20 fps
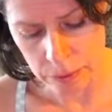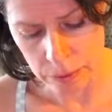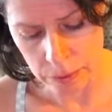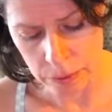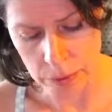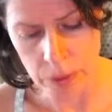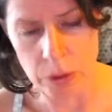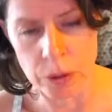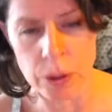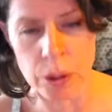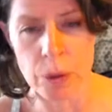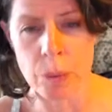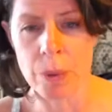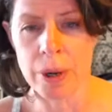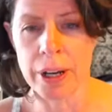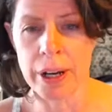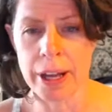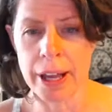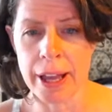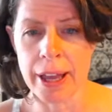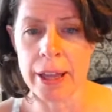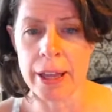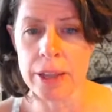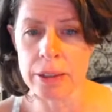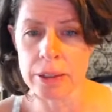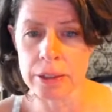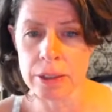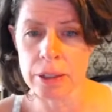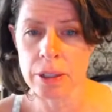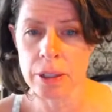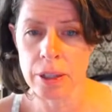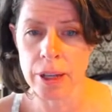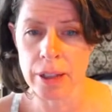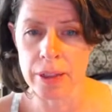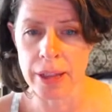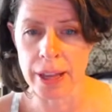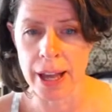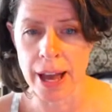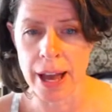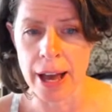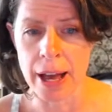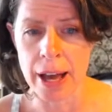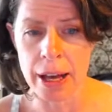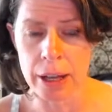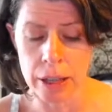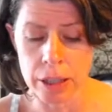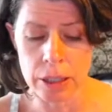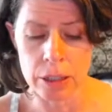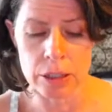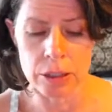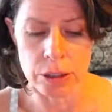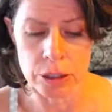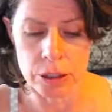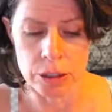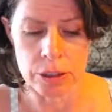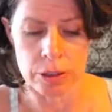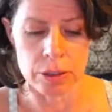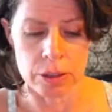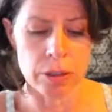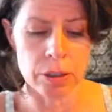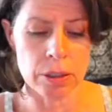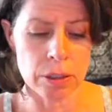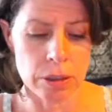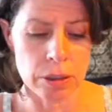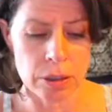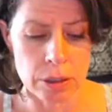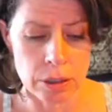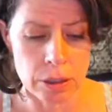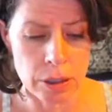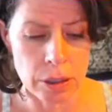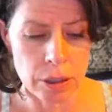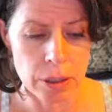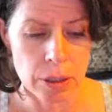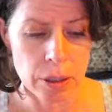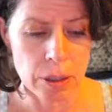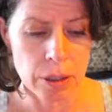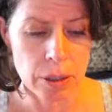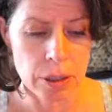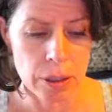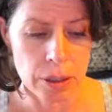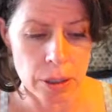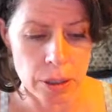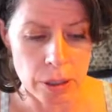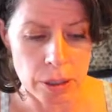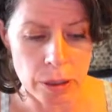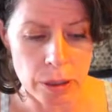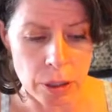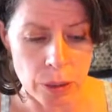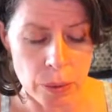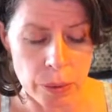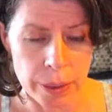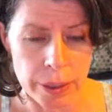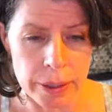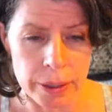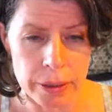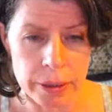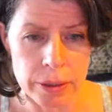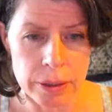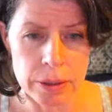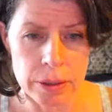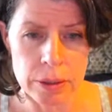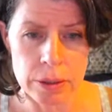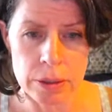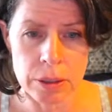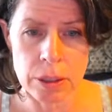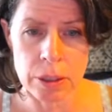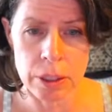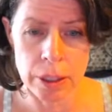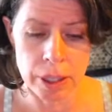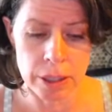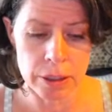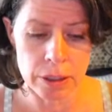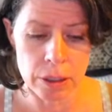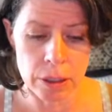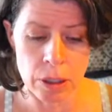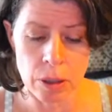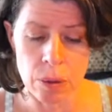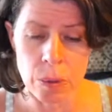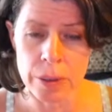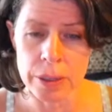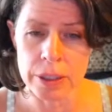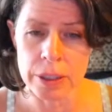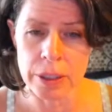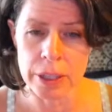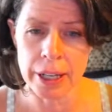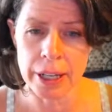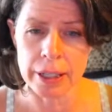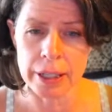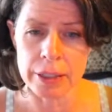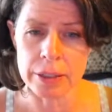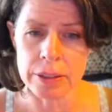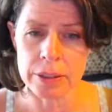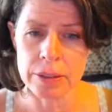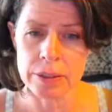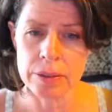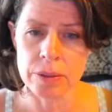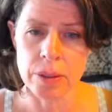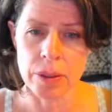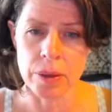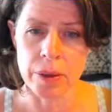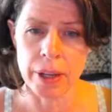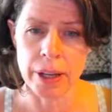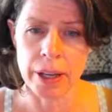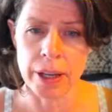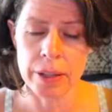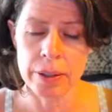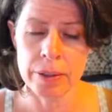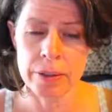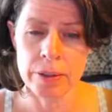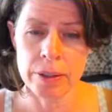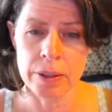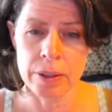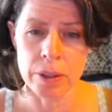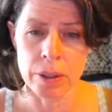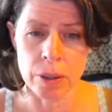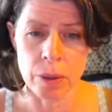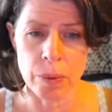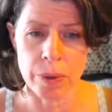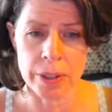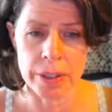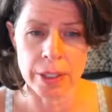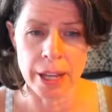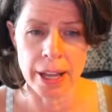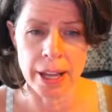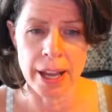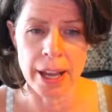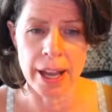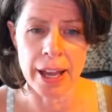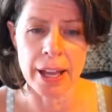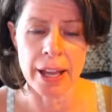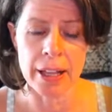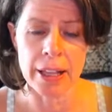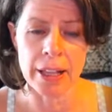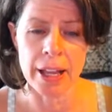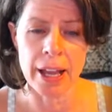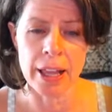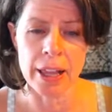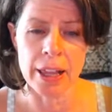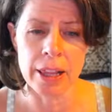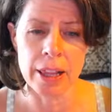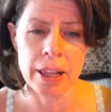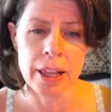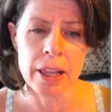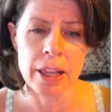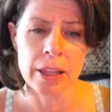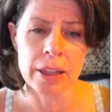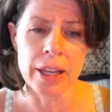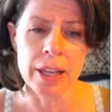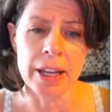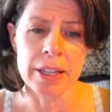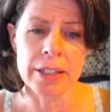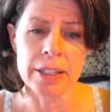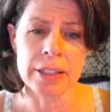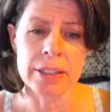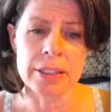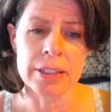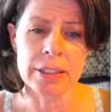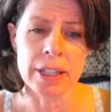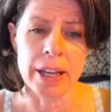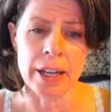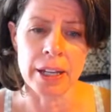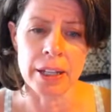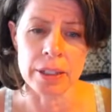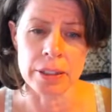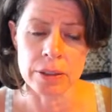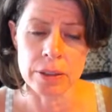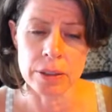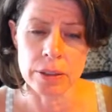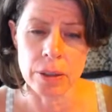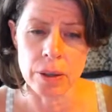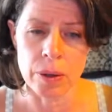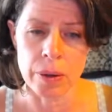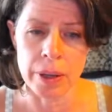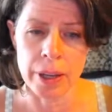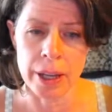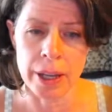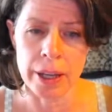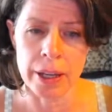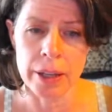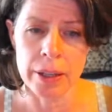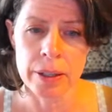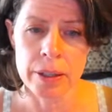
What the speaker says: know what end the ag, Jesus, is going to lend, okay? Going to lend and send, okay?